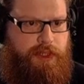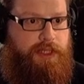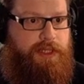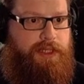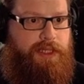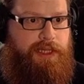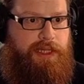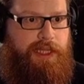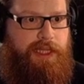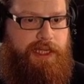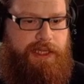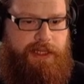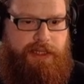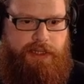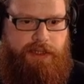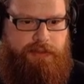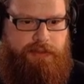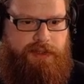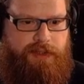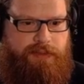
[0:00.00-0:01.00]
the lag
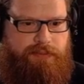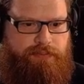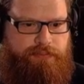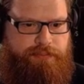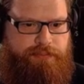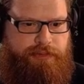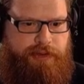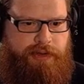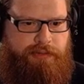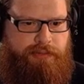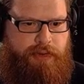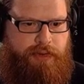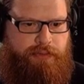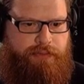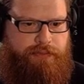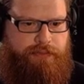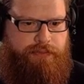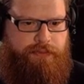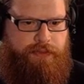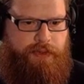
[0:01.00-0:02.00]
now is pretty
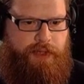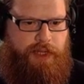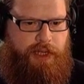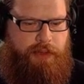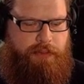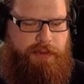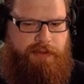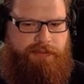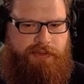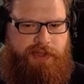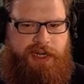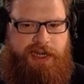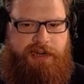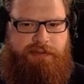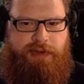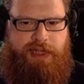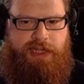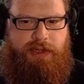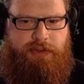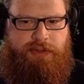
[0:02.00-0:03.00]
rough. We haven't done any
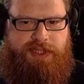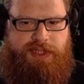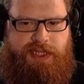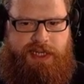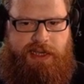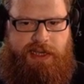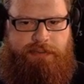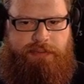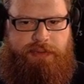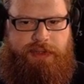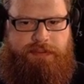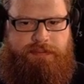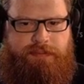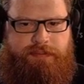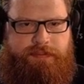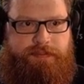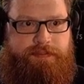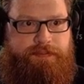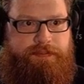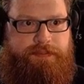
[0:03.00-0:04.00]
reloads today, have we?
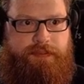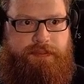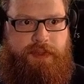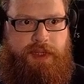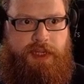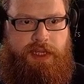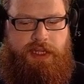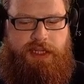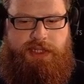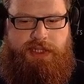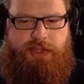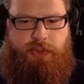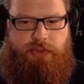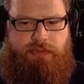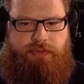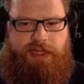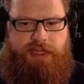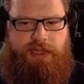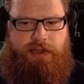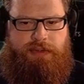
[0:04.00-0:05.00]
Let's do a
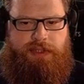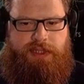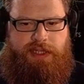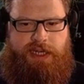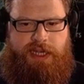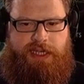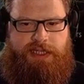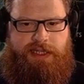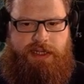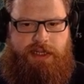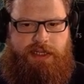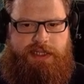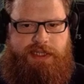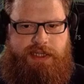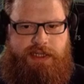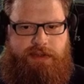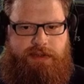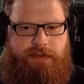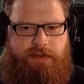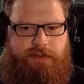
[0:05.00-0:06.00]
reload in the next night
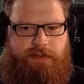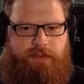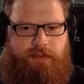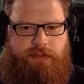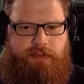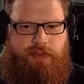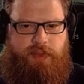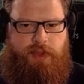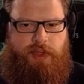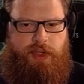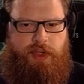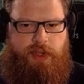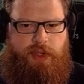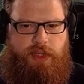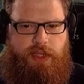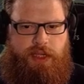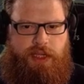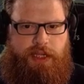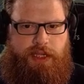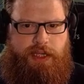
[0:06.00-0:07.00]
cycle.
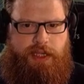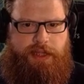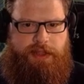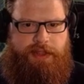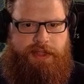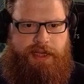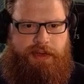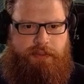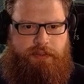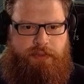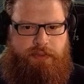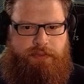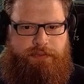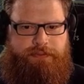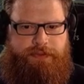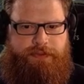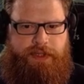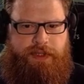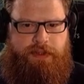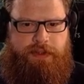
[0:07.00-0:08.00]
That will
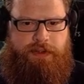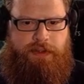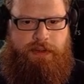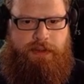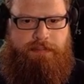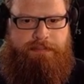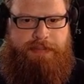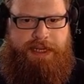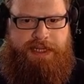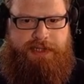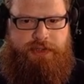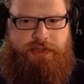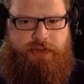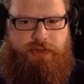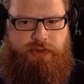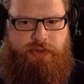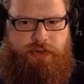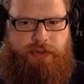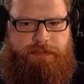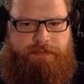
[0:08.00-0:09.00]
feel
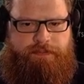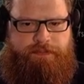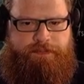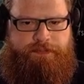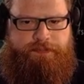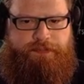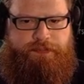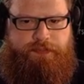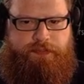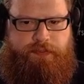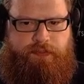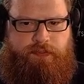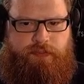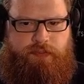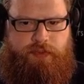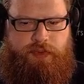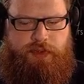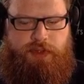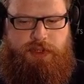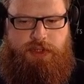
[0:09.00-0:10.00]
better.
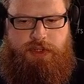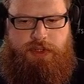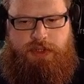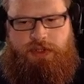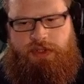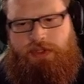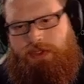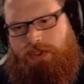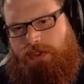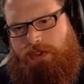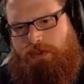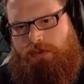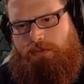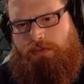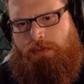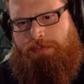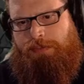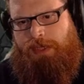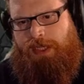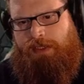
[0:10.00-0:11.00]
So
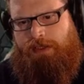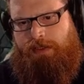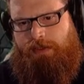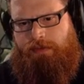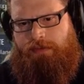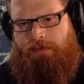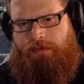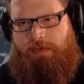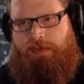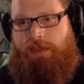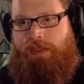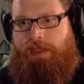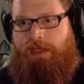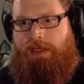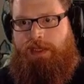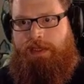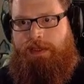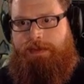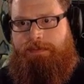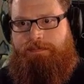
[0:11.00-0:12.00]
we'll bang you there.